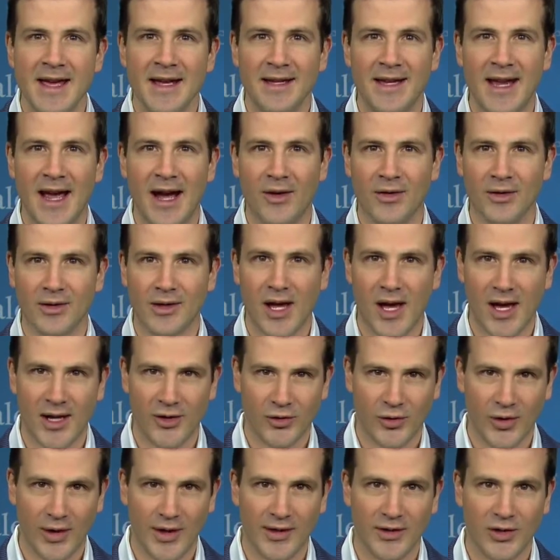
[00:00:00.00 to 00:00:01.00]
Now,
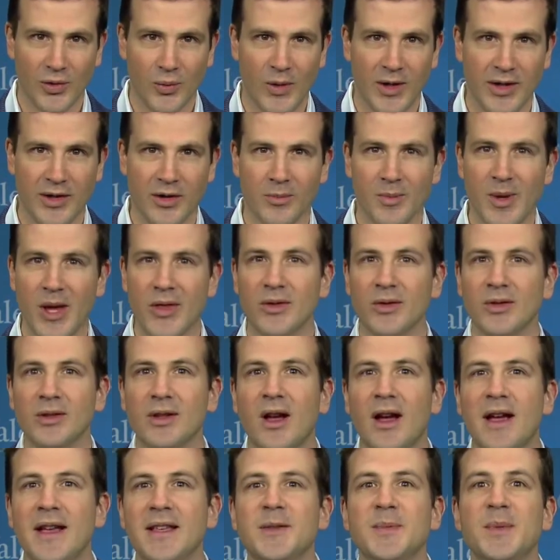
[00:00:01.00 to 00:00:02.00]
contrary to what your
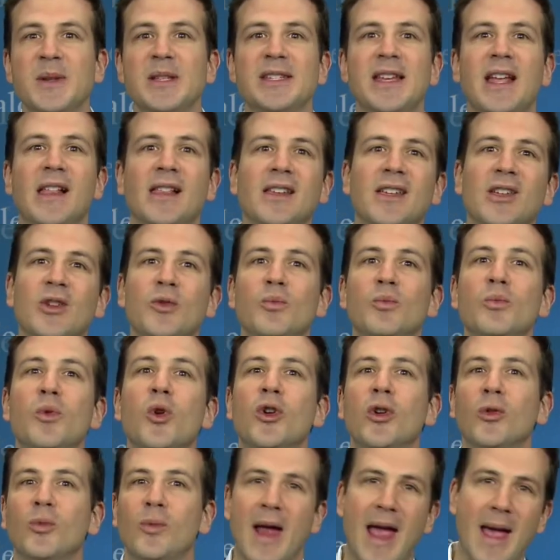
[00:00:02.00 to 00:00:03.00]
mother-in-law has been telling you,
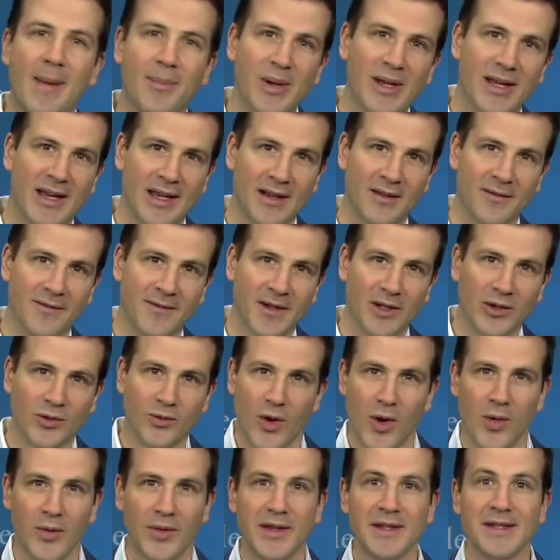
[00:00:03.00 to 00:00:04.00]
more rapid infant
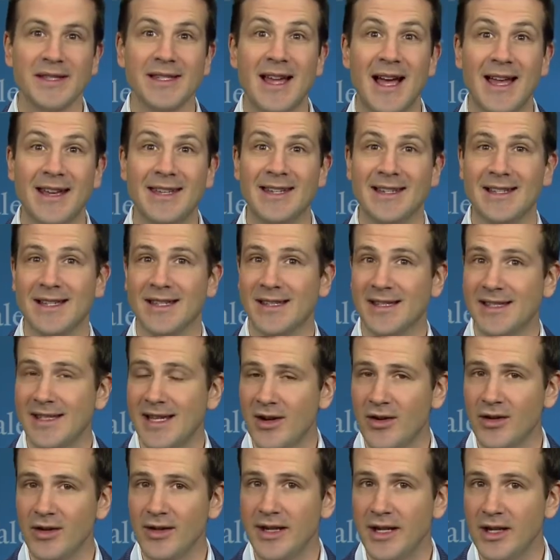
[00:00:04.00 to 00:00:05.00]
growth is not
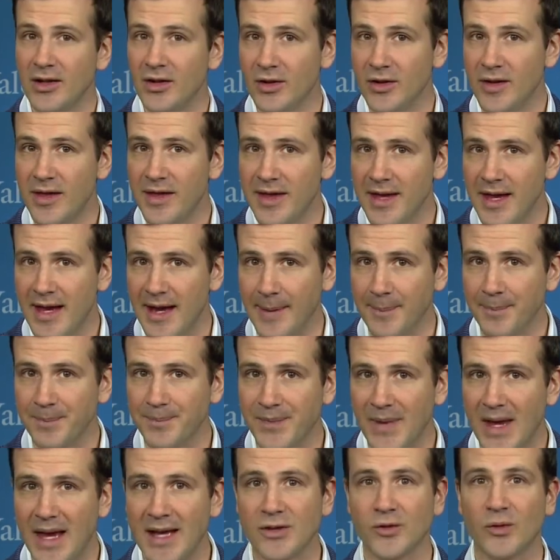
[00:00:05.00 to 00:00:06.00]
necessarily a good thing,
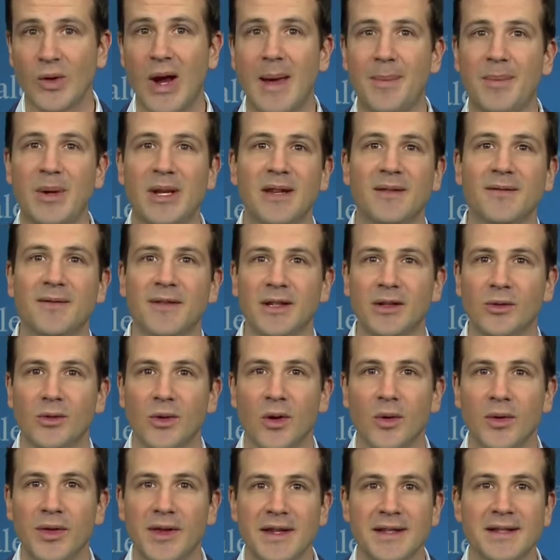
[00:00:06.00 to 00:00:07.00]
as rapid infant
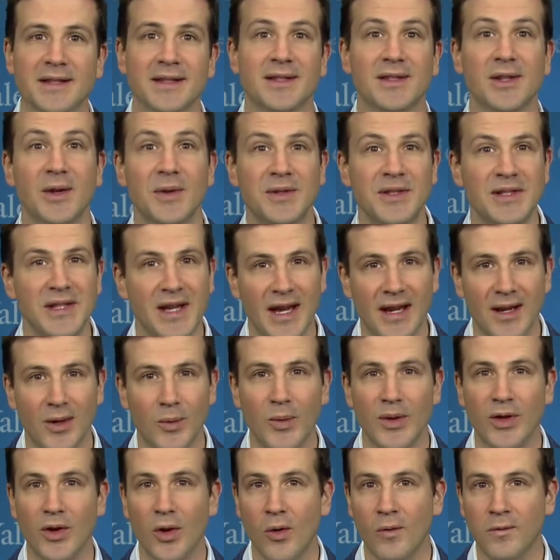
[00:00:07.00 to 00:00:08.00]
growth is associated
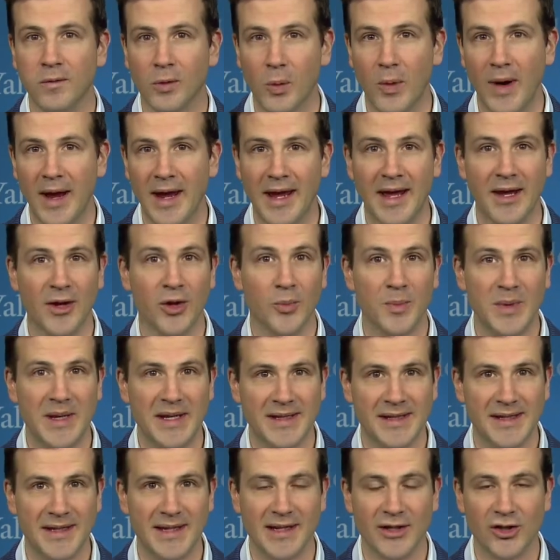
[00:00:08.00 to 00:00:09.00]
with overweight and
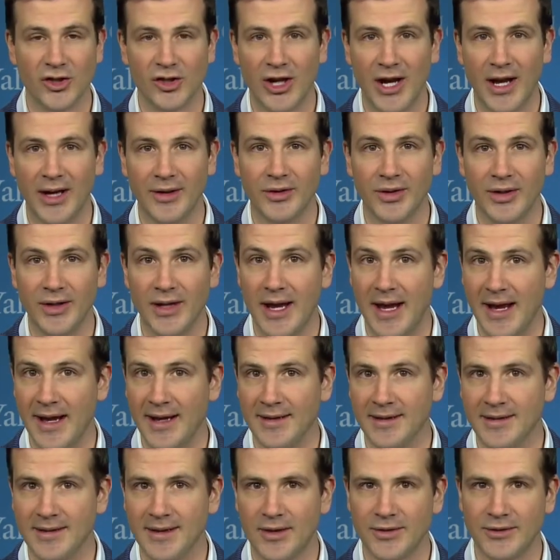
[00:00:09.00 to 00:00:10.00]
obesity in childhood
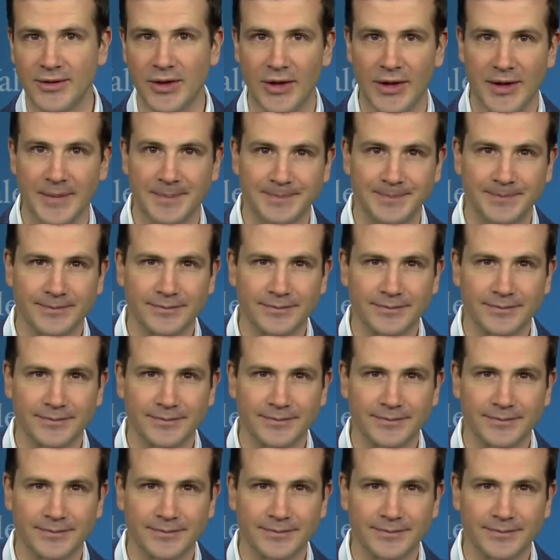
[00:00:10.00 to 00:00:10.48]
and adulthood.